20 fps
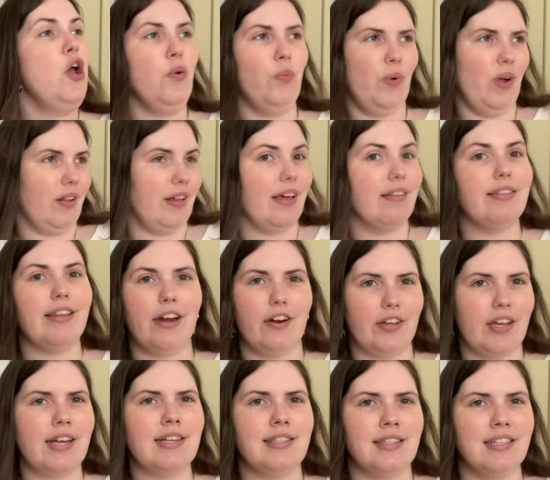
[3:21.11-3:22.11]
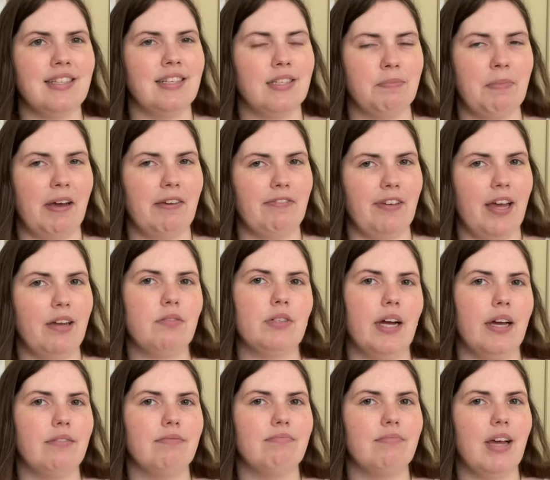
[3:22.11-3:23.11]
We'll get there. Yes, this is my
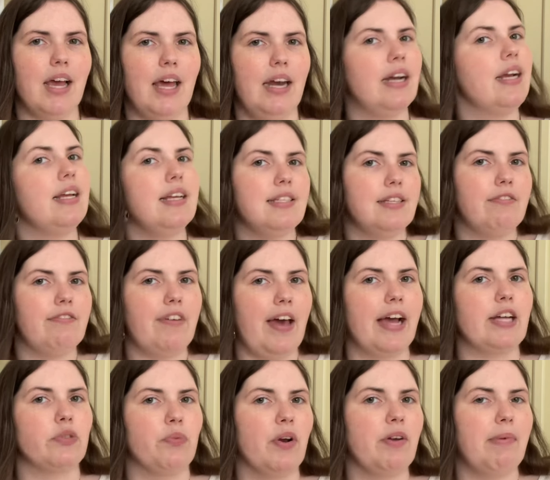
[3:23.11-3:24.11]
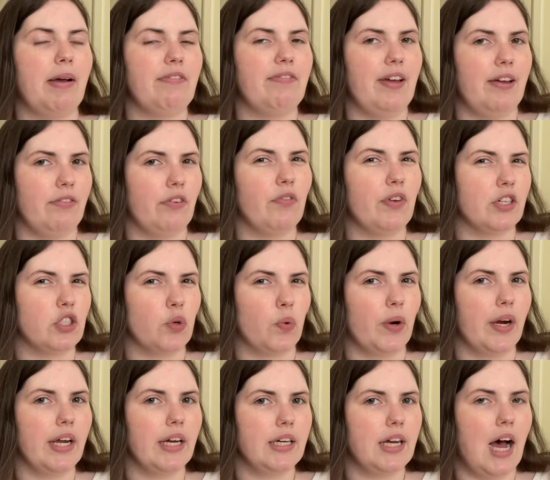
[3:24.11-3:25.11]
favorite, and it is in fact one of my favorite
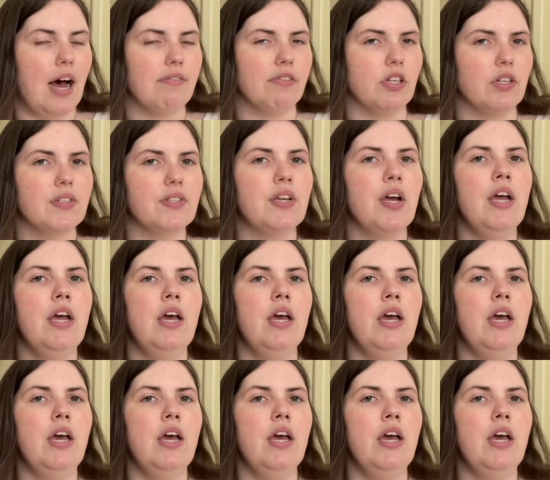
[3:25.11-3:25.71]
Victorian novels.